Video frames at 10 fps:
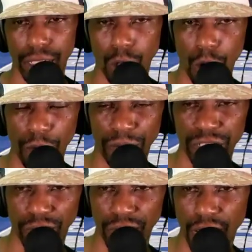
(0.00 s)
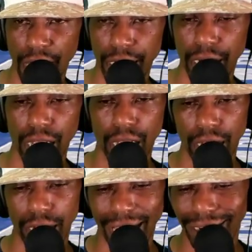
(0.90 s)
the offensive line,
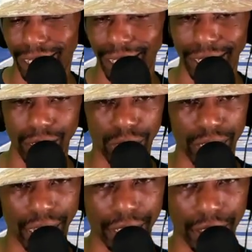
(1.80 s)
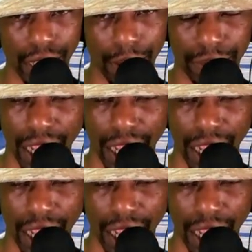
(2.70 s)
got to clean those things up.